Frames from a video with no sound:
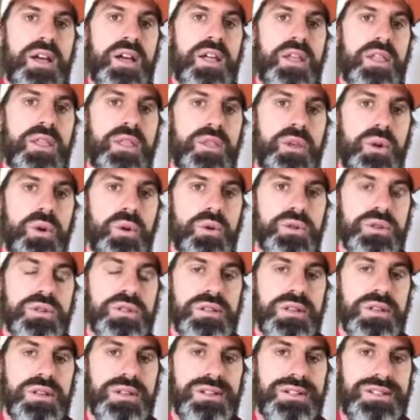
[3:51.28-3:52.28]

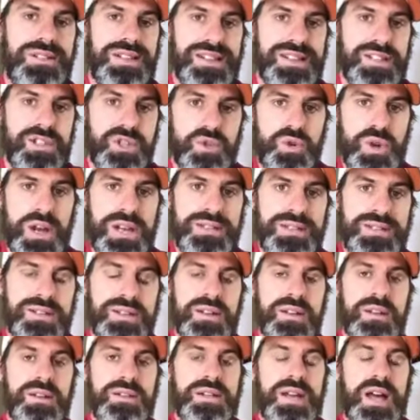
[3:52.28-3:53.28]
those
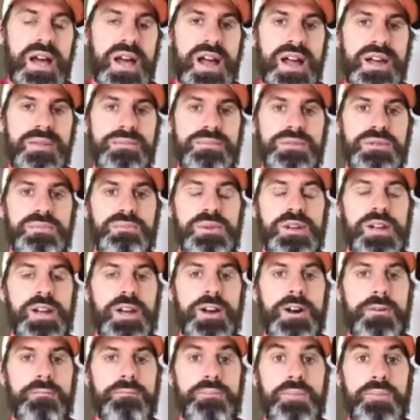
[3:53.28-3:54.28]
distressing times
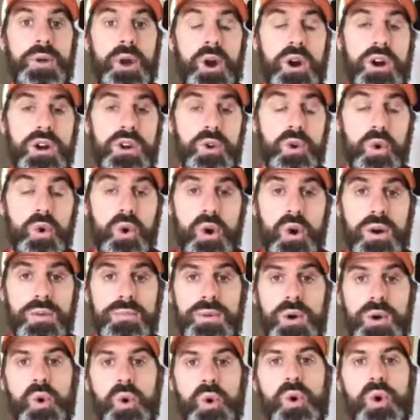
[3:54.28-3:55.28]
become our
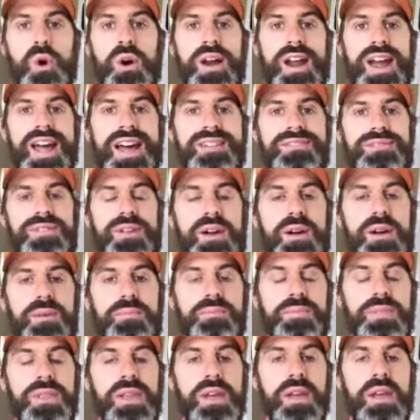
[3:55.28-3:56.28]
norm, or have
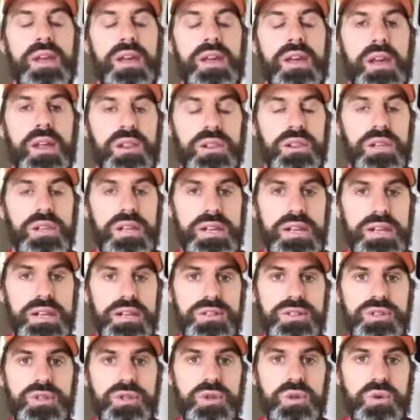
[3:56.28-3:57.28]
them
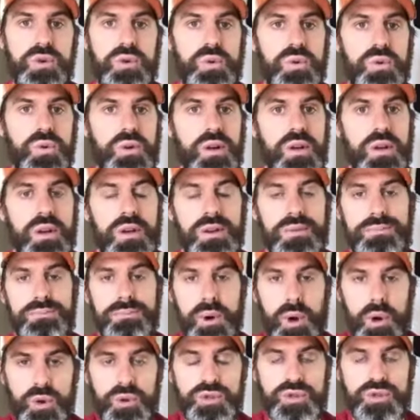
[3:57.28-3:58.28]
lead to
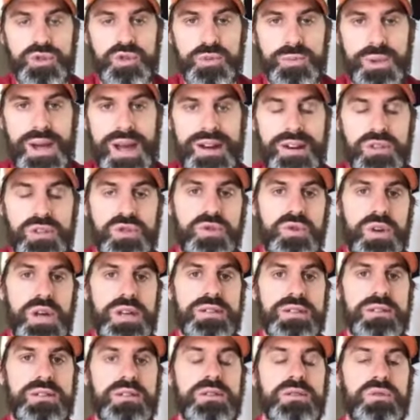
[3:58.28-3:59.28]
post-traumatic
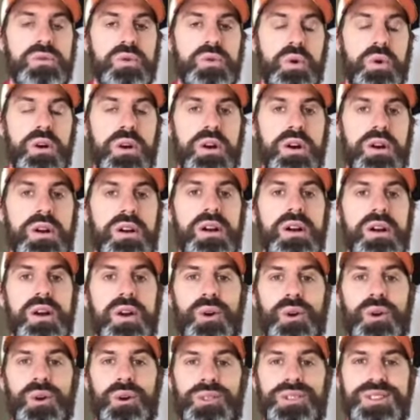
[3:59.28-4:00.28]
stress disorder
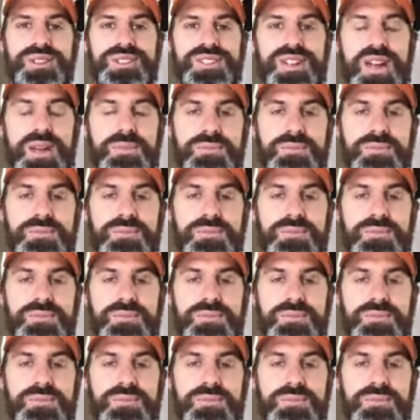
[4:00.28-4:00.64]
or these types